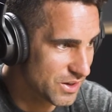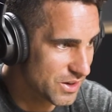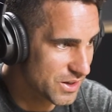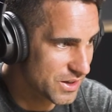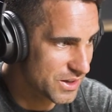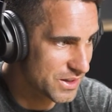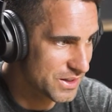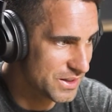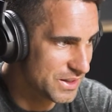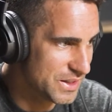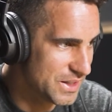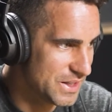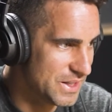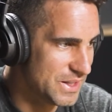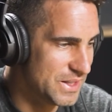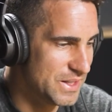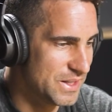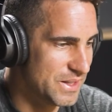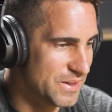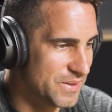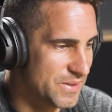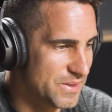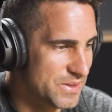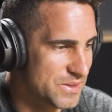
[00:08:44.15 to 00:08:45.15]
Like, all right.
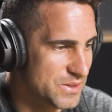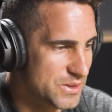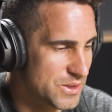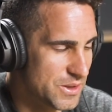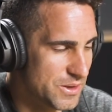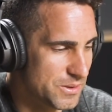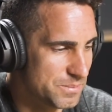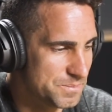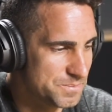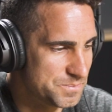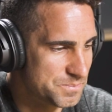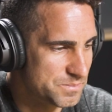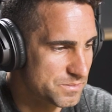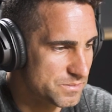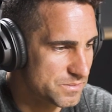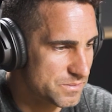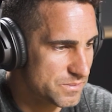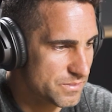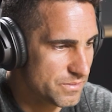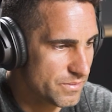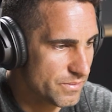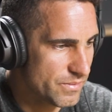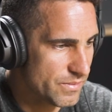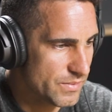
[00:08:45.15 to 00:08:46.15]
So
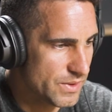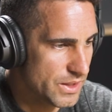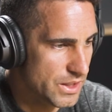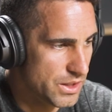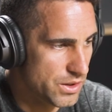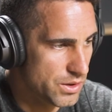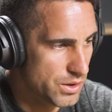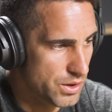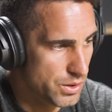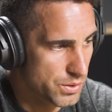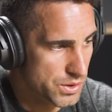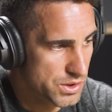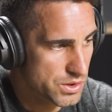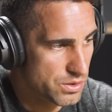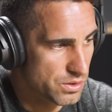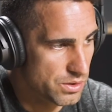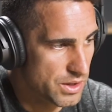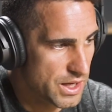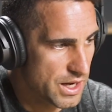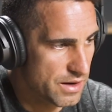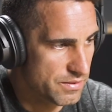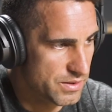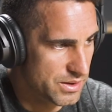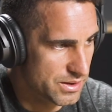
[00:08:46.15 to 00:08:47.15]
it was
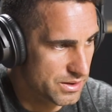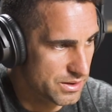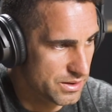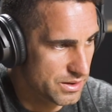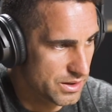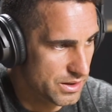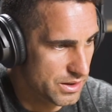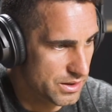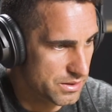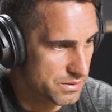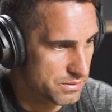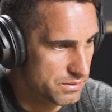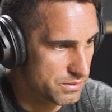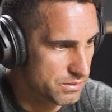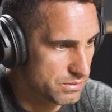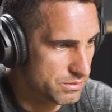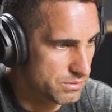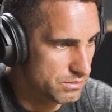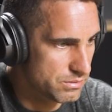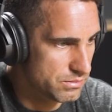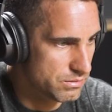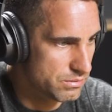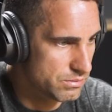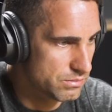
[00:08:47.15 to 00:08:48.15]
cool to have a
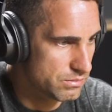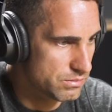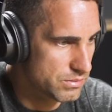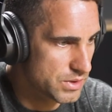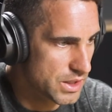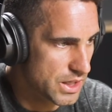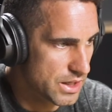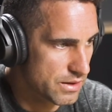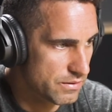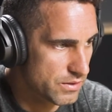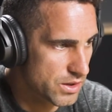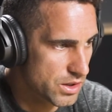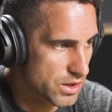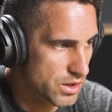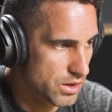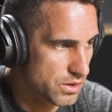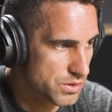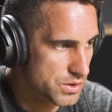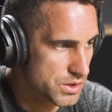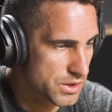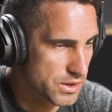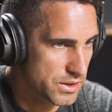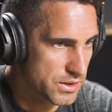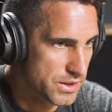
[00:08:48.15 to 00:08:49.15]
kind of a
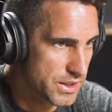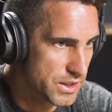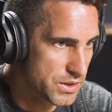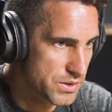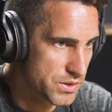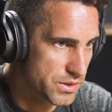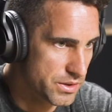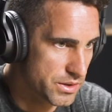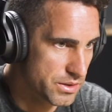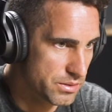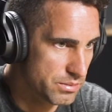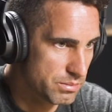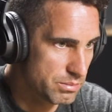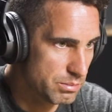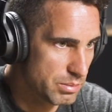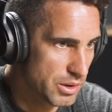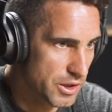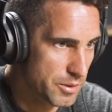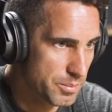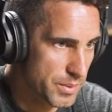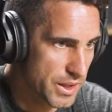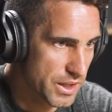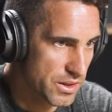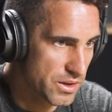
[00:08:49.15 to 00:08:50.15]
coach and a teacher in
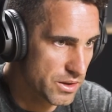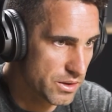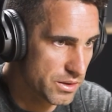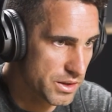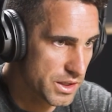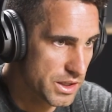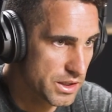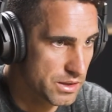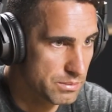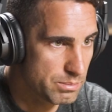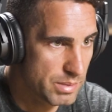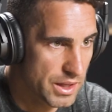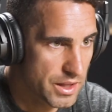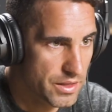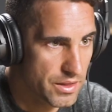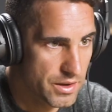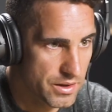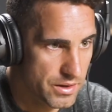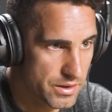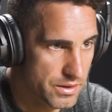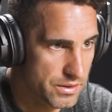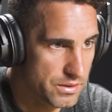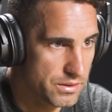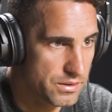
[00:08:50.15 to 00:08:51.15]
Budman.
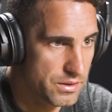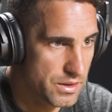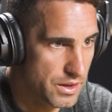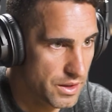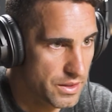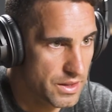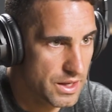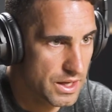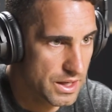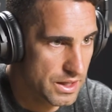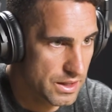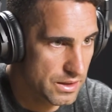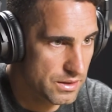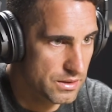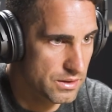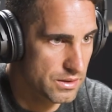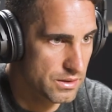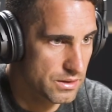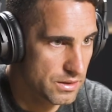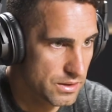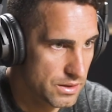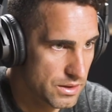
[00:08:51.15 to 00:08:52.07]
Done that. And